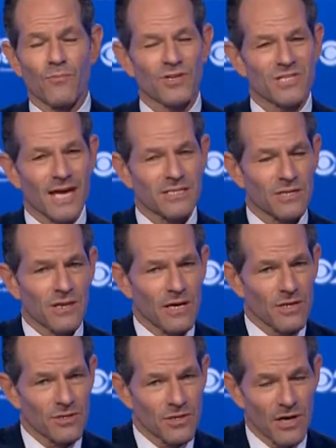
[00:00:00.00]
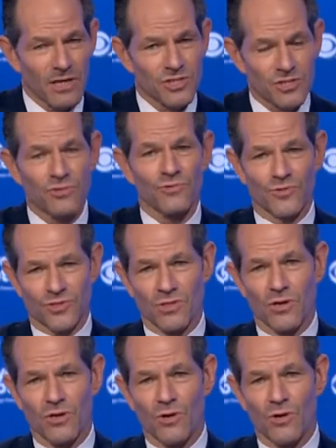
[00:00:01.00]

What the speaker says: protected young students